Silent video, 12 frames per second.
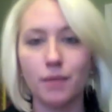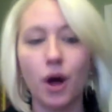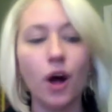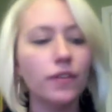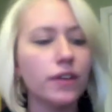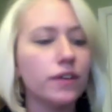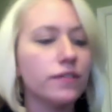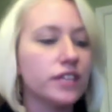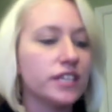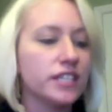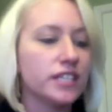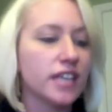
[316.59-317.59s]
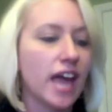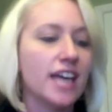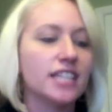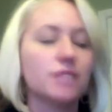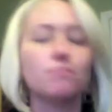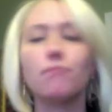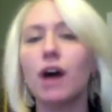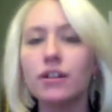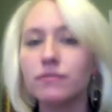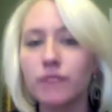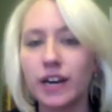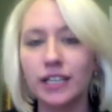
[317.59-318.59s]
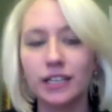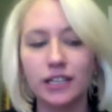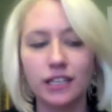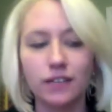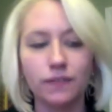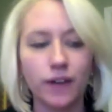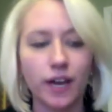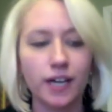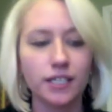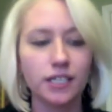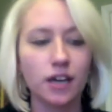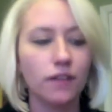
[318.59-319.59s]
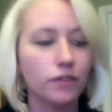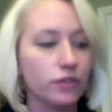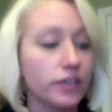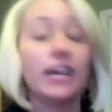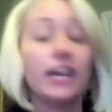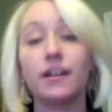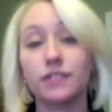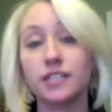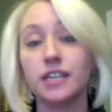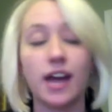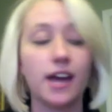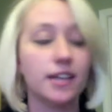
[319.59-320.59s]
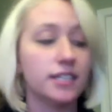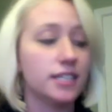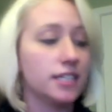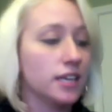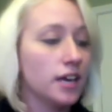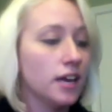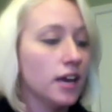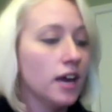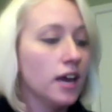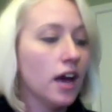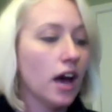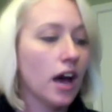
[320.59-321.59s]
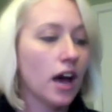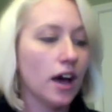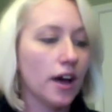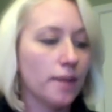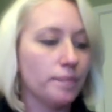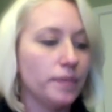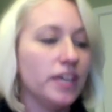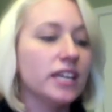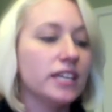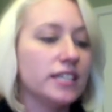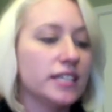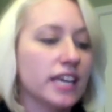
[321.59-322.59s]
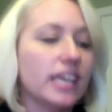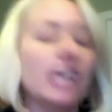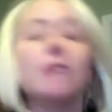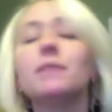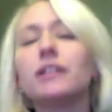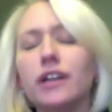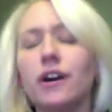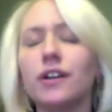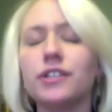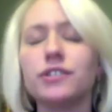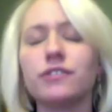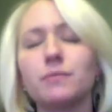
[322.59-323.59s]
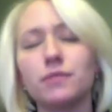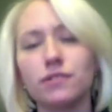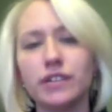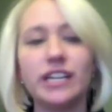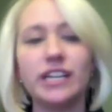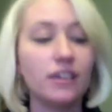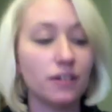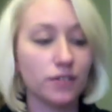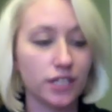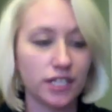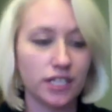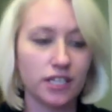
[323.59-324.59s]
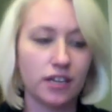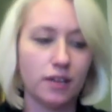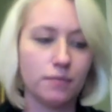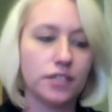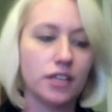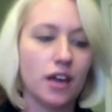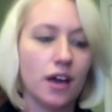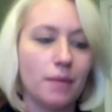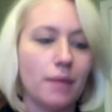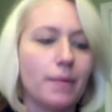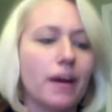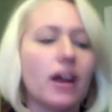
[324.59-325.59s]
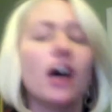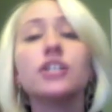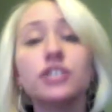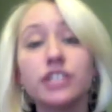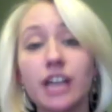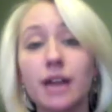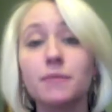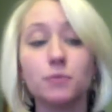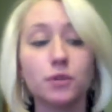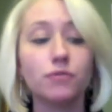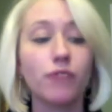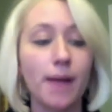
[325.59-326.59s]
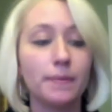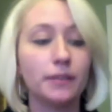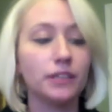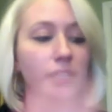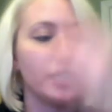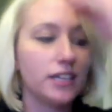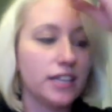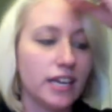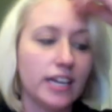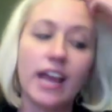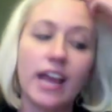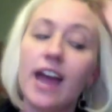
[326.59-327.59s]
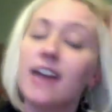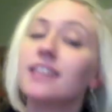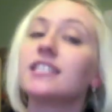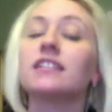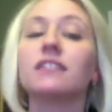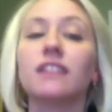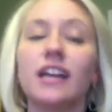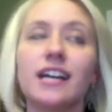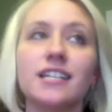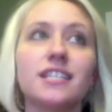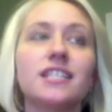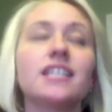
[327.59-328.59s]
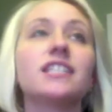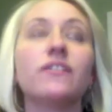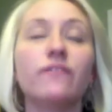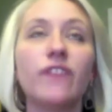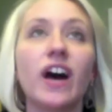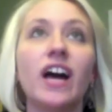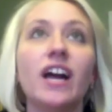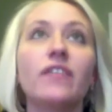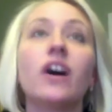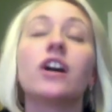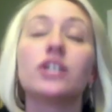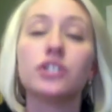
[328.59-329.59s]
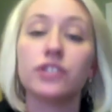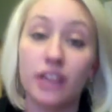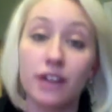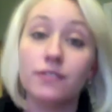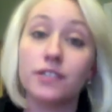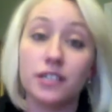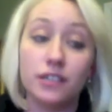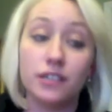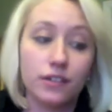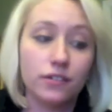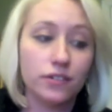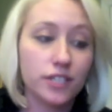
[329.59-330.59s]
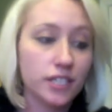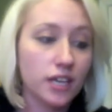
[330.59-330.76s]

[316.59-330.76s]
Although this has moderated the effect of greenhouse gas, it is chemically altering marine ecosystems about 100 times more rapidly than it has in the last 6,500,000 years.